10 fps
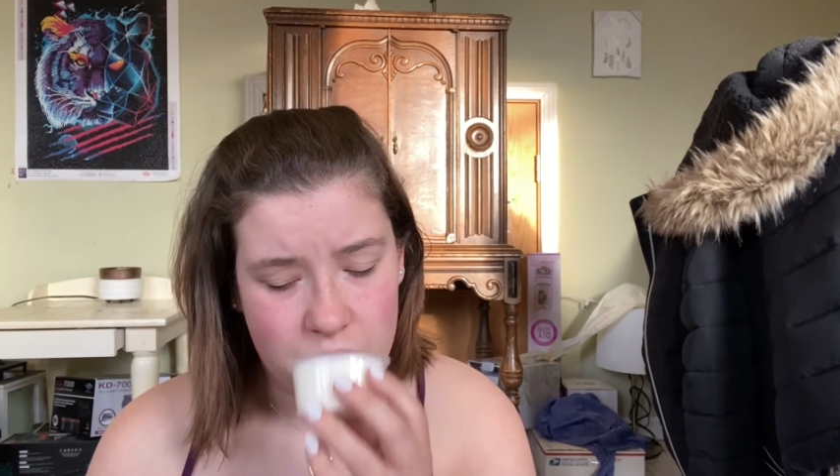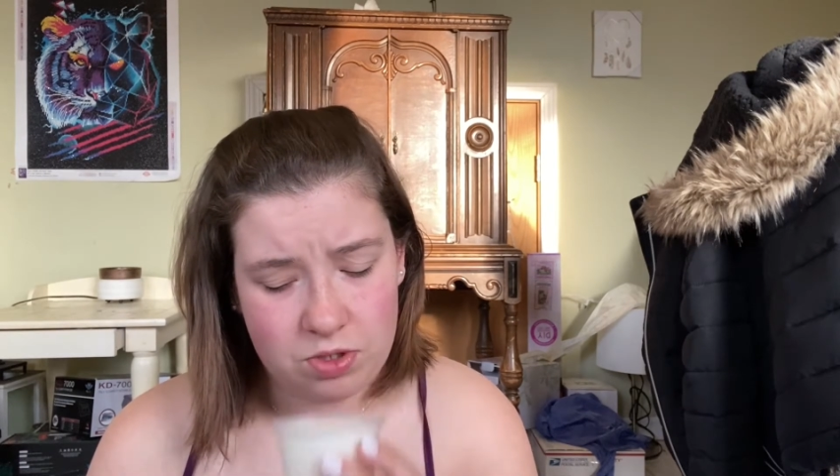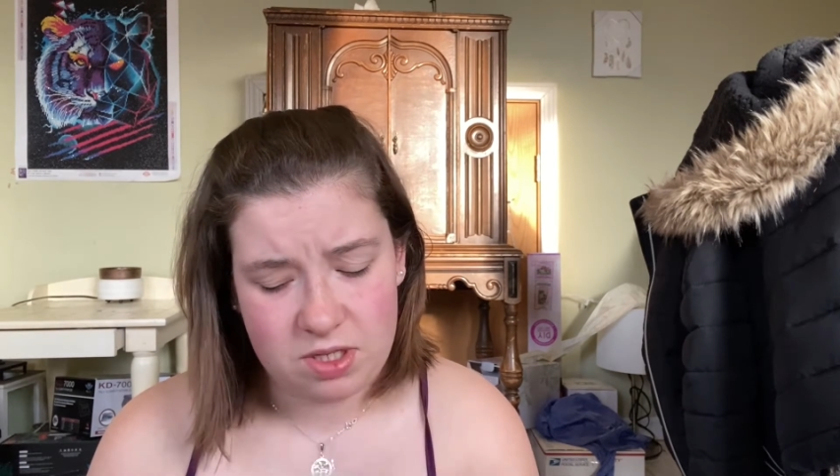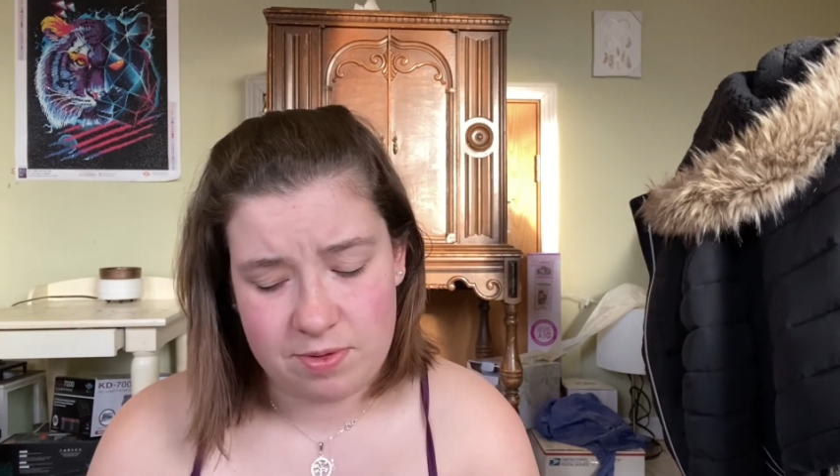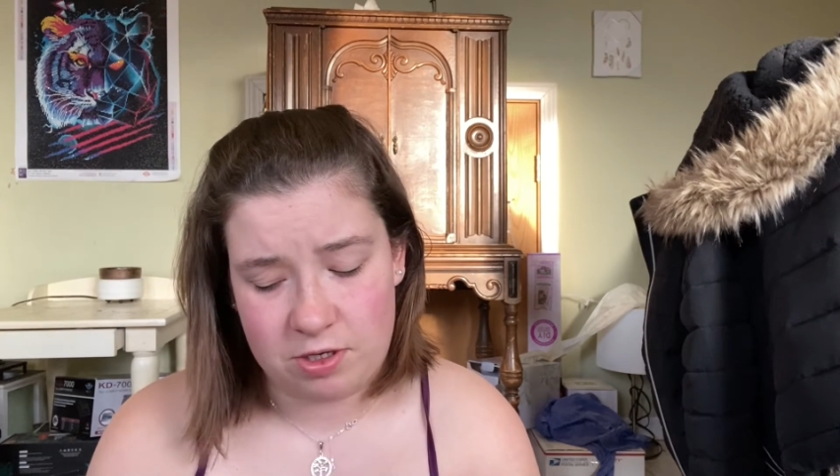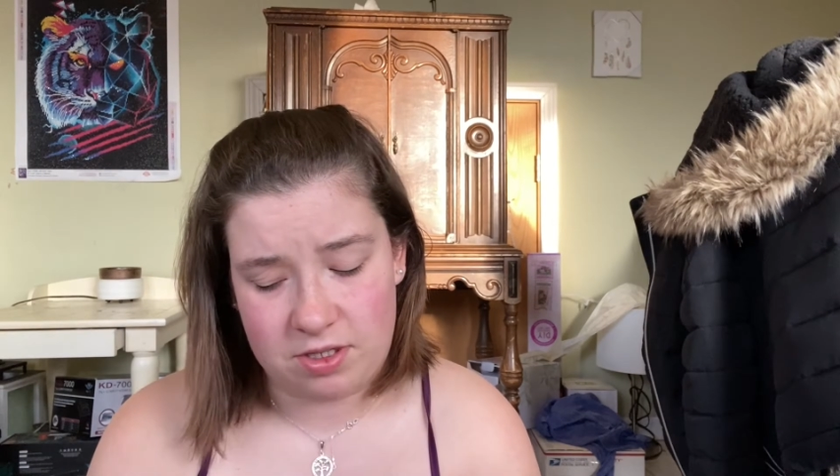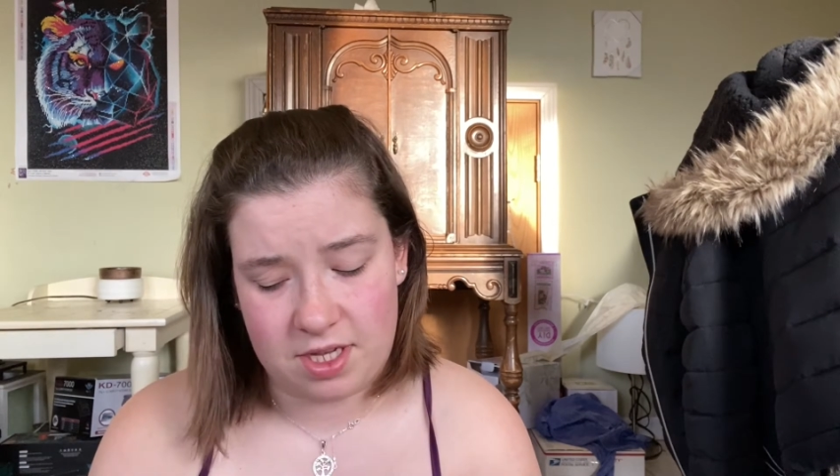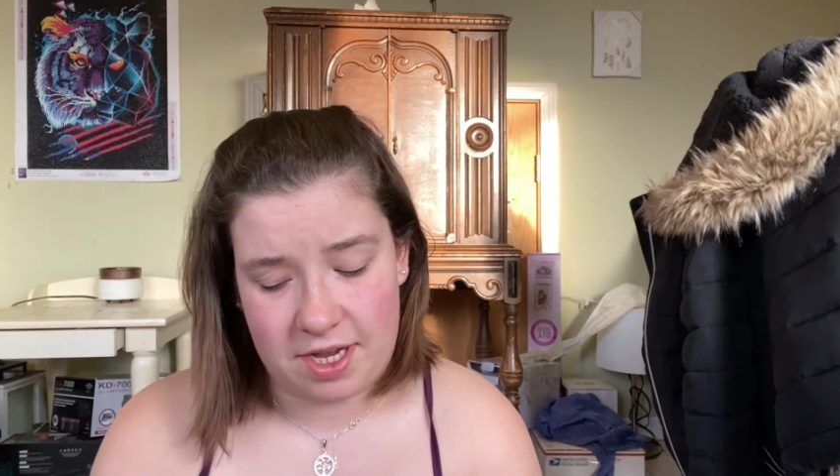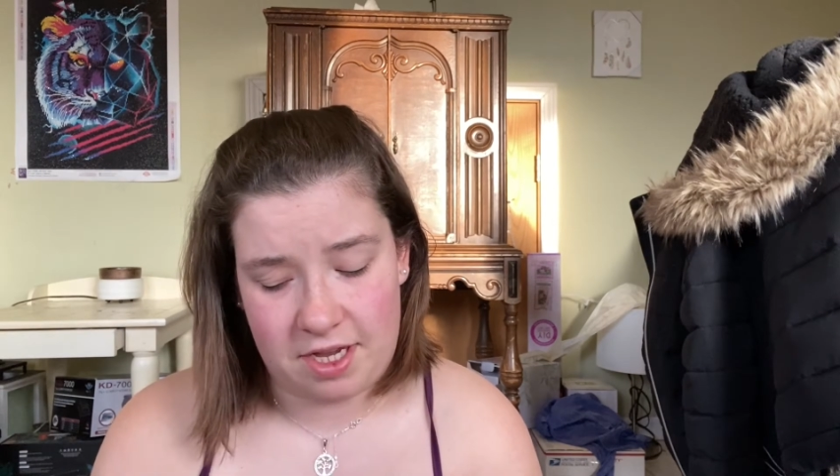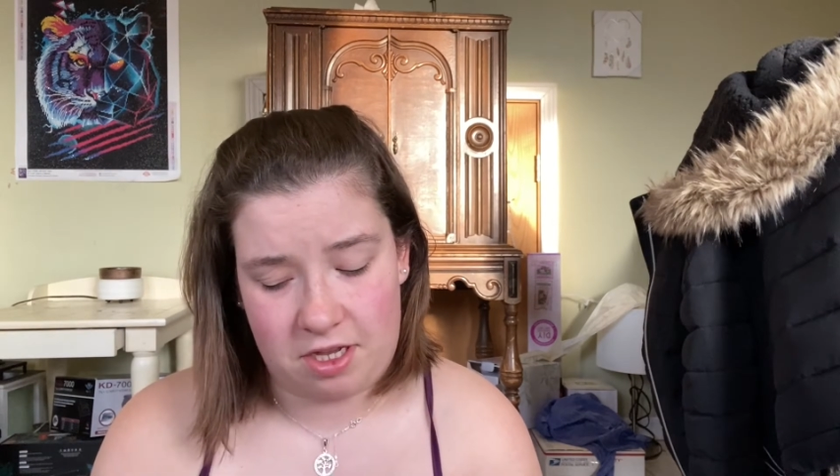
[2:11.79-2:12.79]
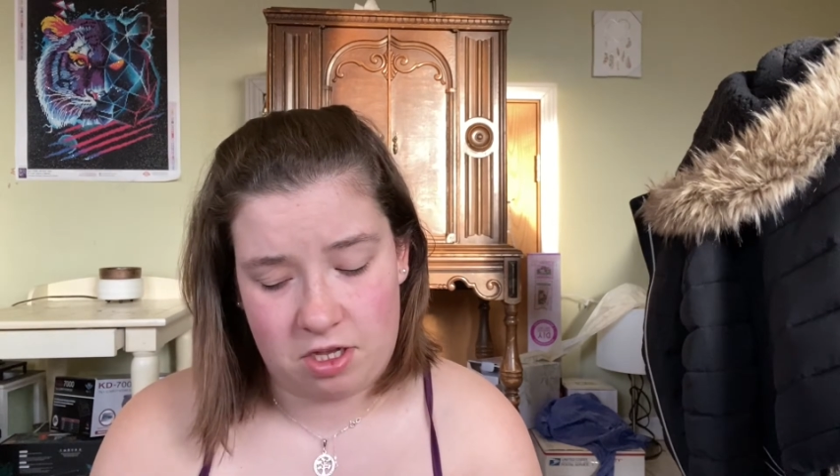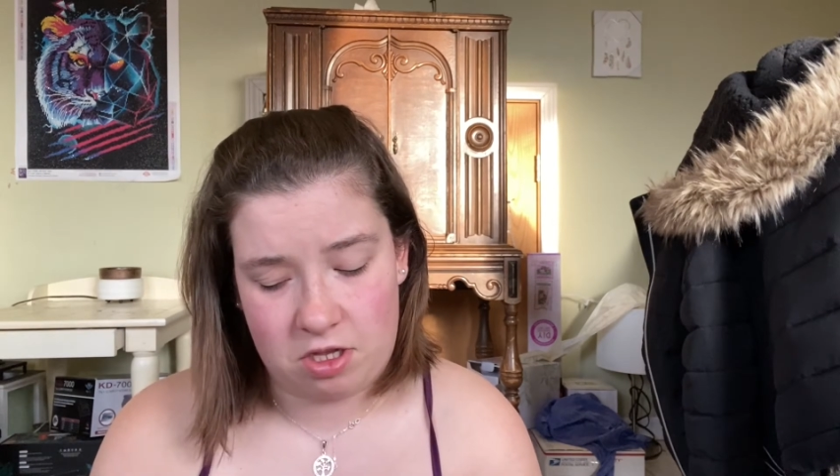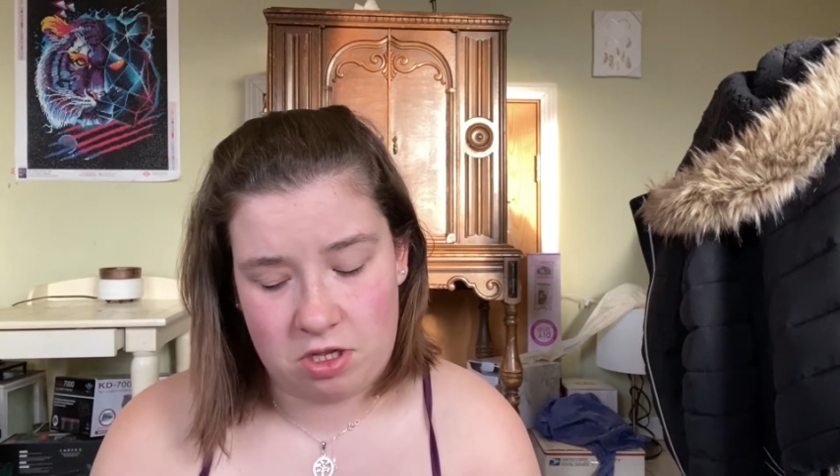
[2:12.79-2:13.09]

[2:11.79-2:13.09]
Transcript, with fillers: one smells like